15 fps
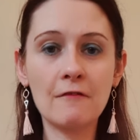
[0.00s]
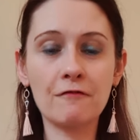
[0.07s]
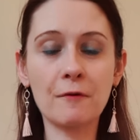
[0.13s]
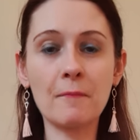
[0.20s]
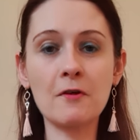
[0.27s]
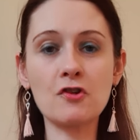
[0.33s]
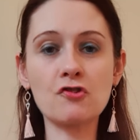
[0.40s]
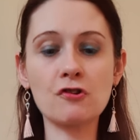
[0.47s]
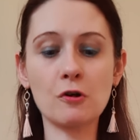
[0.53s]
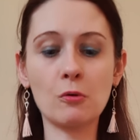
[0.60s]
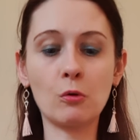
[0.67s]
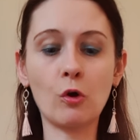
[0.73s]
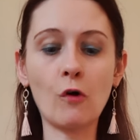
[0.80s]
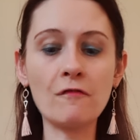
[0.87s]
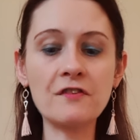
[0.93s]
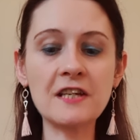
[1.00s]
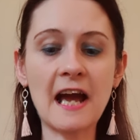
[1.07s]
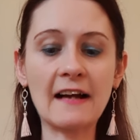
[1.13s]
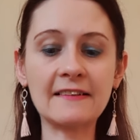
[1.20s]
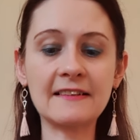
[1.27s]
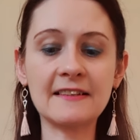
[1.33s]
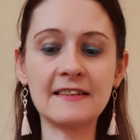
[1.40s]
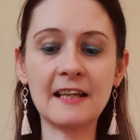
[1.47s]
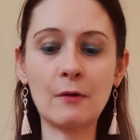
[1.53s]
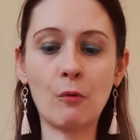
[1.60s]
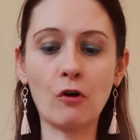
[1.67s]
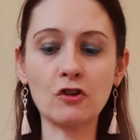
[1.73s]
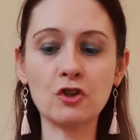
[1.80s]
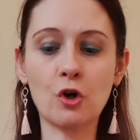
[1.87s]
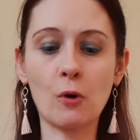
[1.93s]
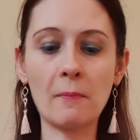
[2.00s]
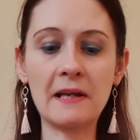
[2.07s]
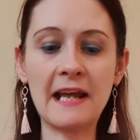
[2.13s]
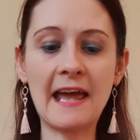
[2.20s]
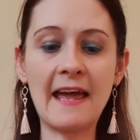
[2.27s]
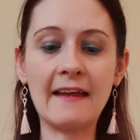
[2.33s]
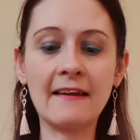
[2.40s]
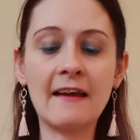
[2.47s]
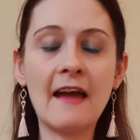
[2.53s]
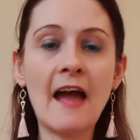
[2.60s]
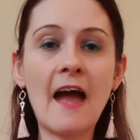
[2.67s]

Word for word: from the True Love deck to see what's coming in.